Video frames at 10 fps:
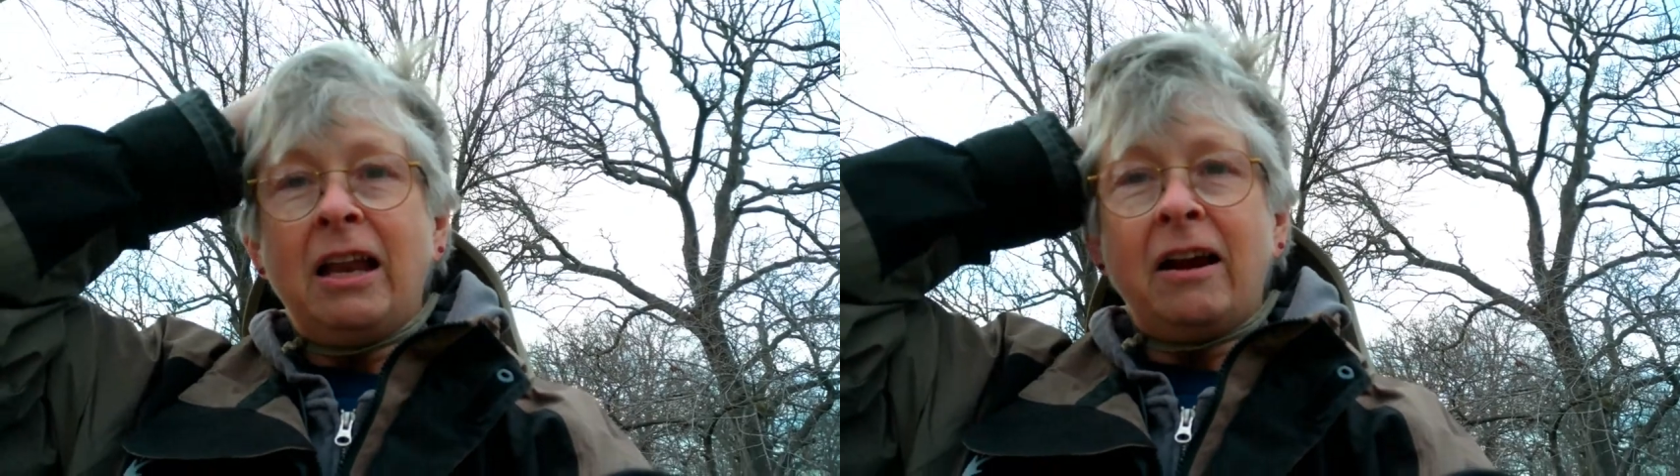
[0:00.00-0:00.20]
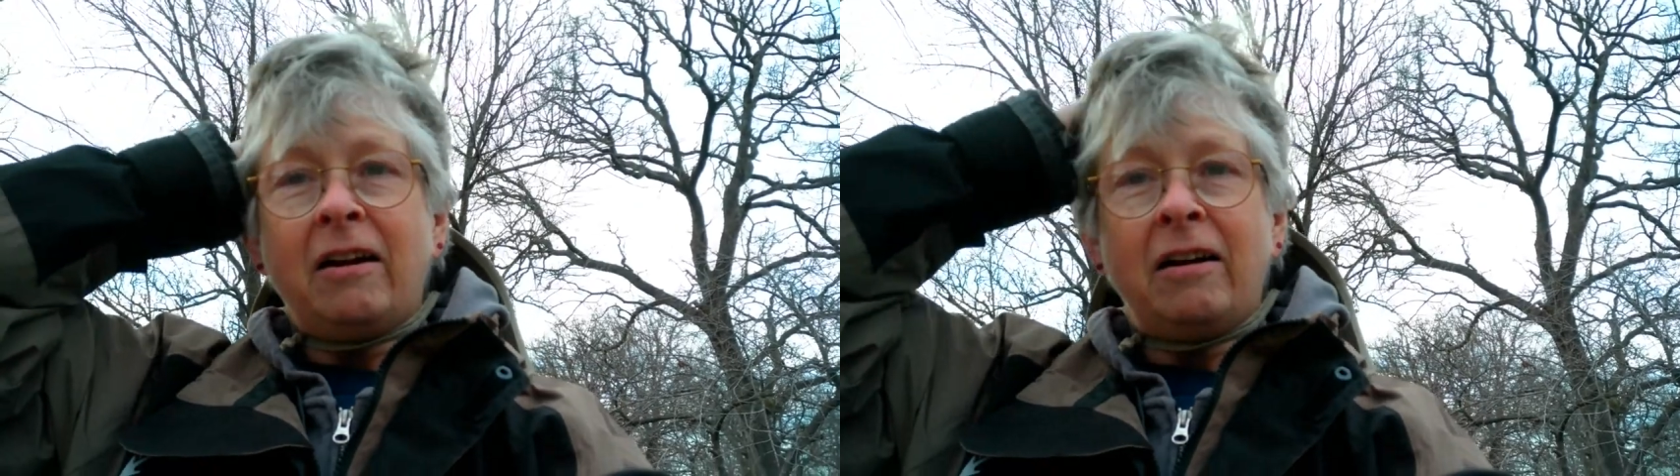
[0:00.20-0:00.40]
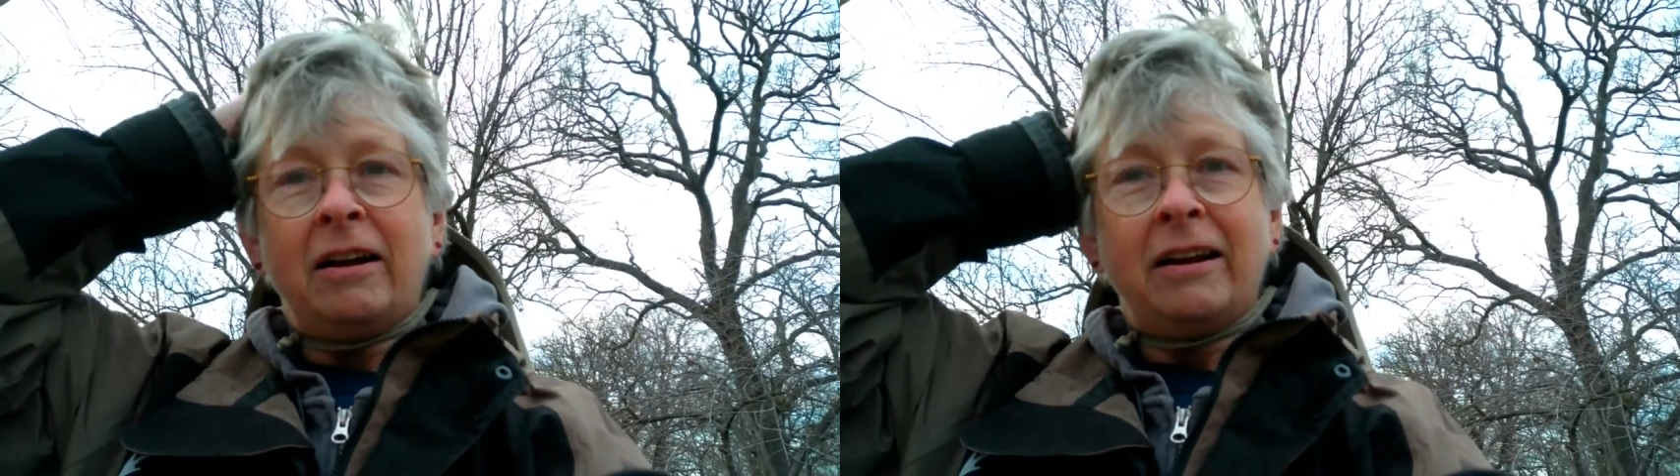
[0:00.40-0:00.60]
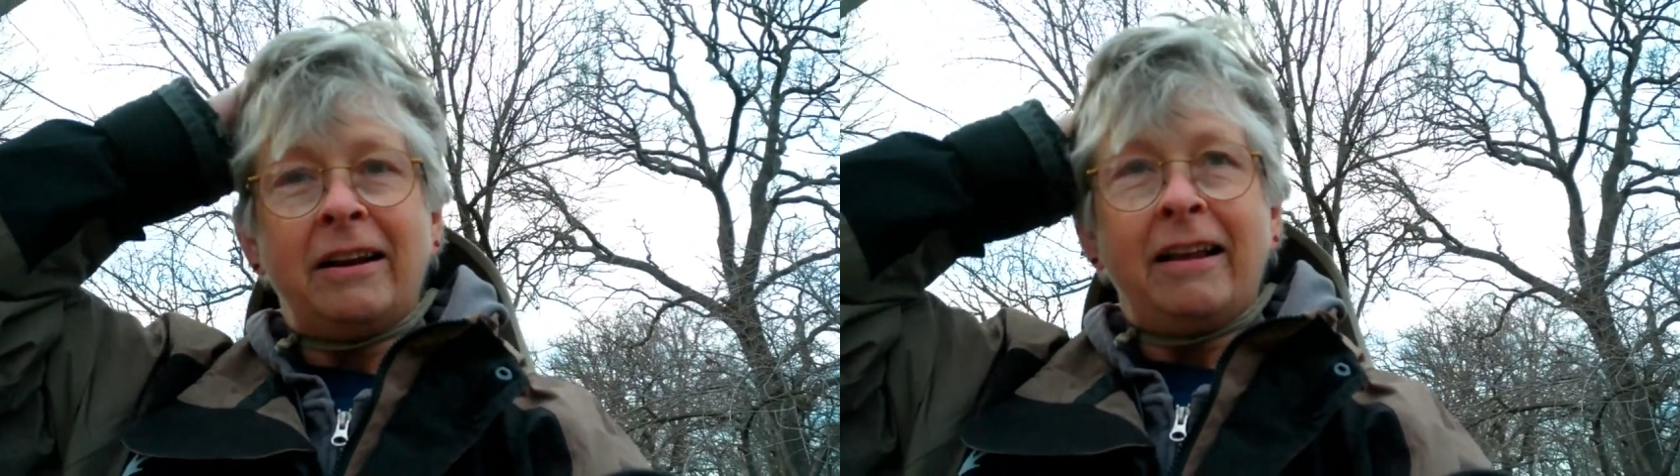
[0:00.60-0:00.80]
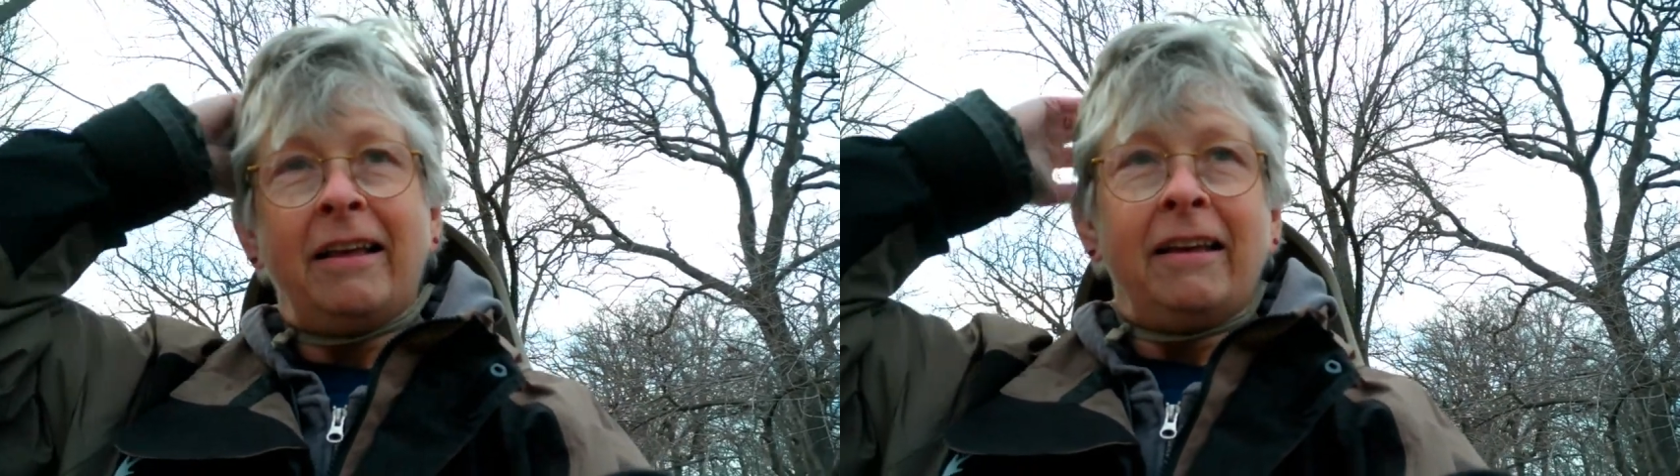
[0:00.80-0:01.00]
hair.
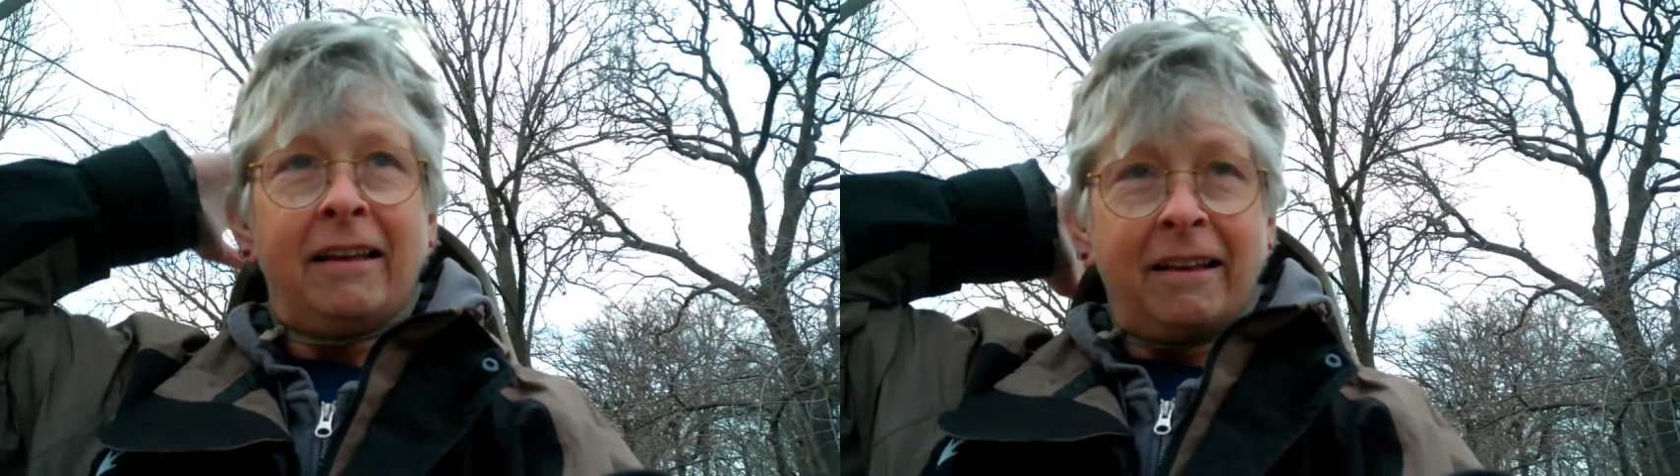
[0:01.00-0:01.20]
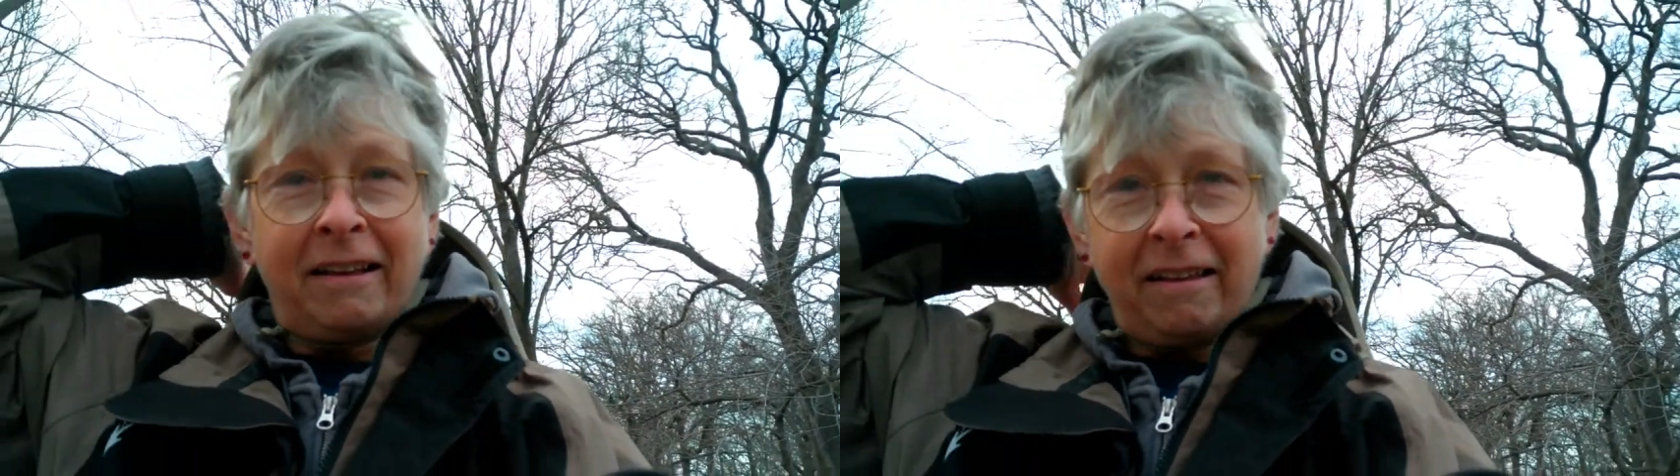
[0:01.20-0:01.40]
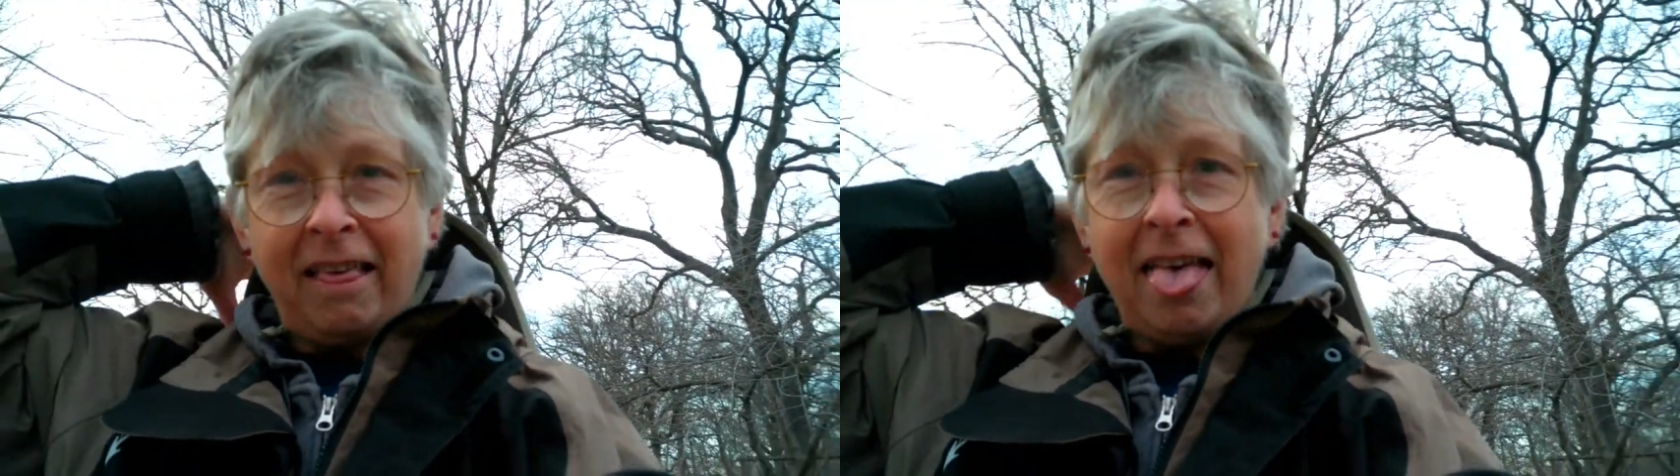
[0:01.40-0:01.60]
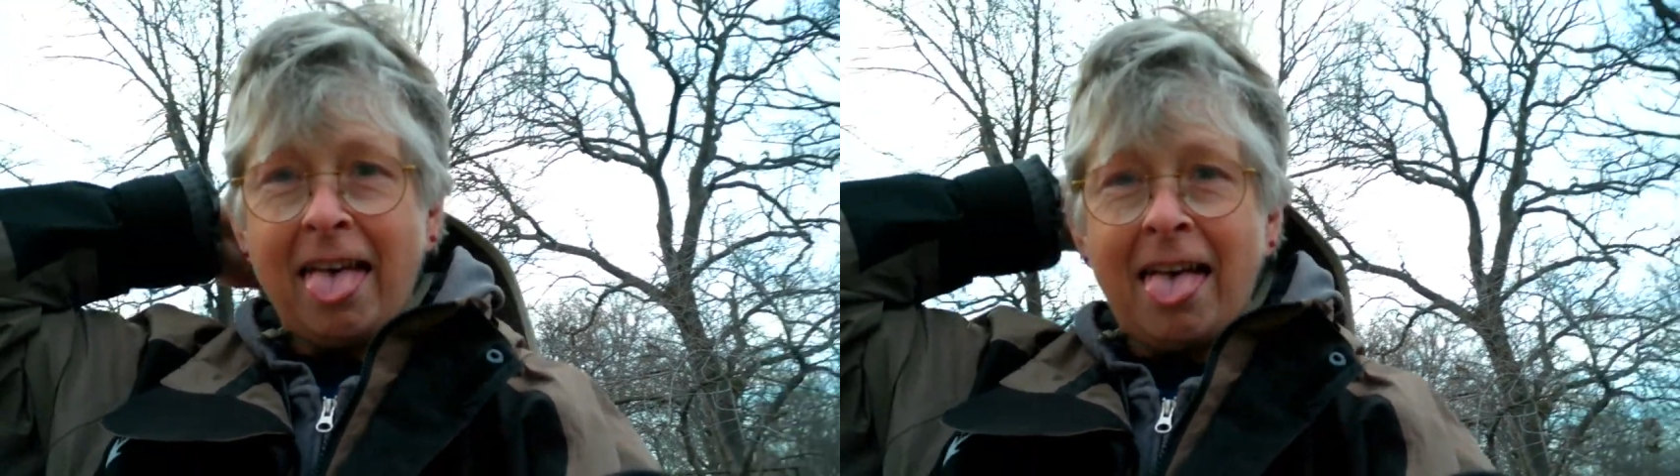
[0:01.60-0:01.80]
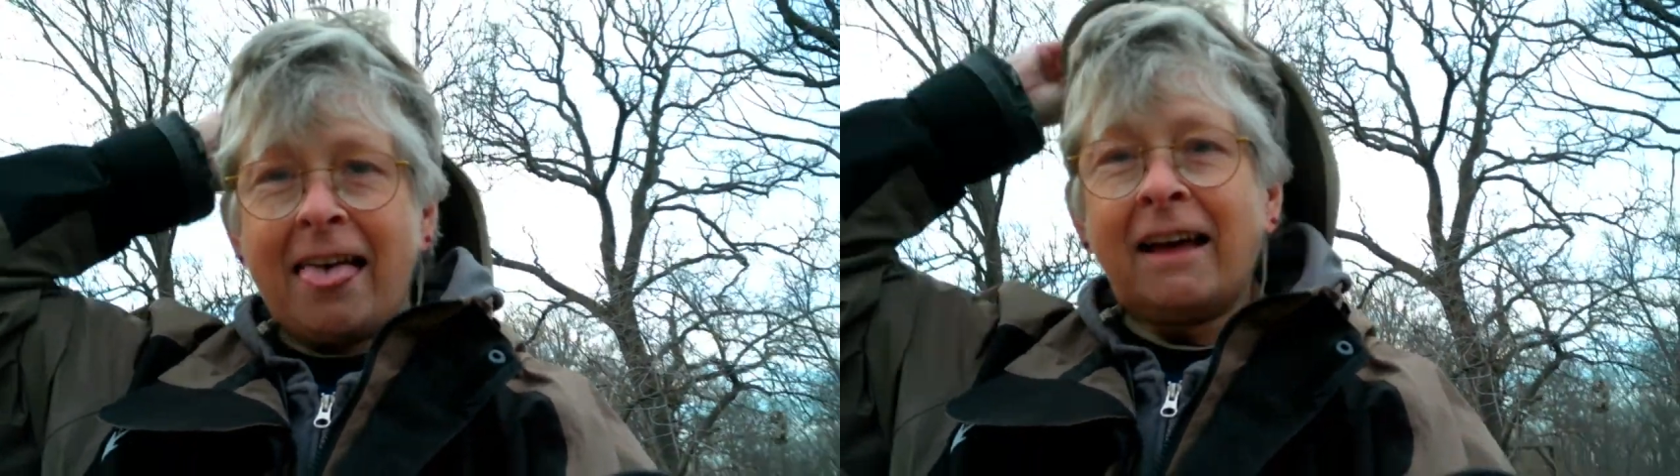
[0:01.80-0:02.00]

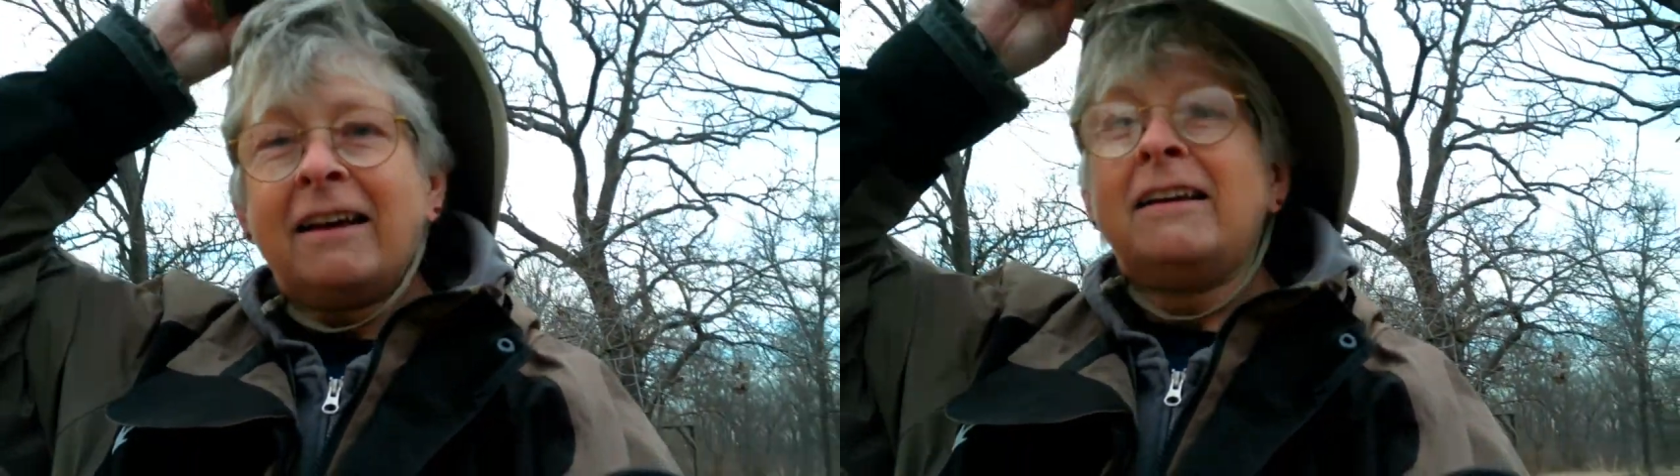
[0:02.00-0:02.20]
Ah!